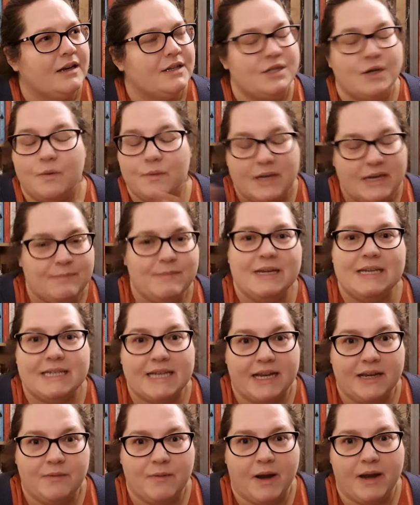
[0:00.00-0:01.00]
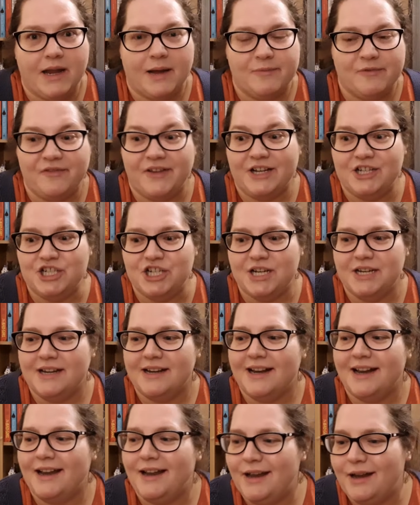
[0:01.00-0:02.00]
don't eat meat anyway. I'm a veggie.
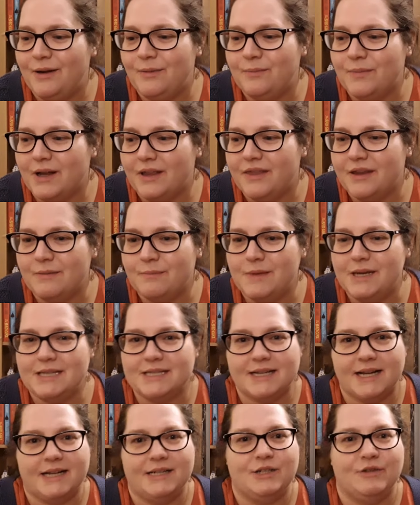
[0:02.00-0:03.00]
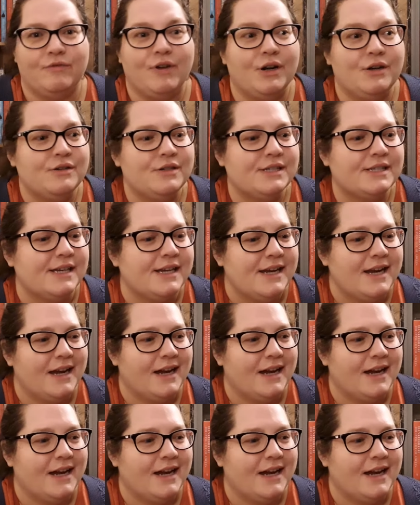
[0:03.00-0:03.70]
Um, I think meat's kind of gross.